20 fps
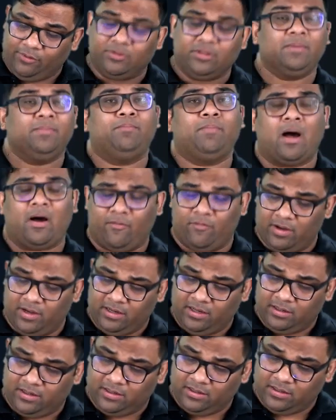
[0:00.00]
the power
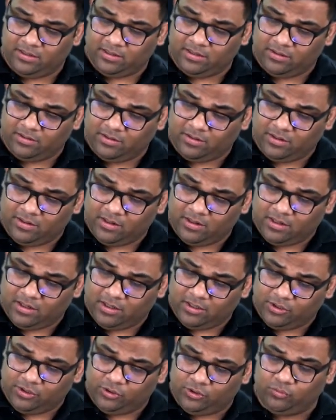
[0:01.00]

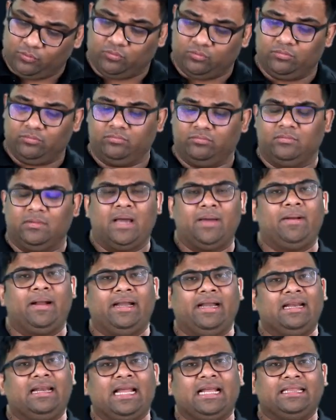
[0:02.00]
2. I'm
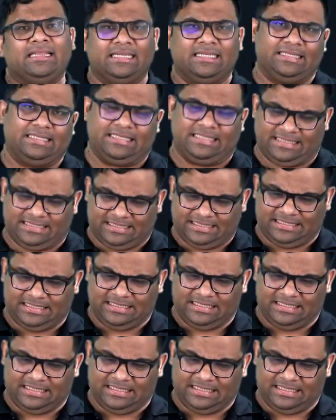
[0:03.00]
writing like this.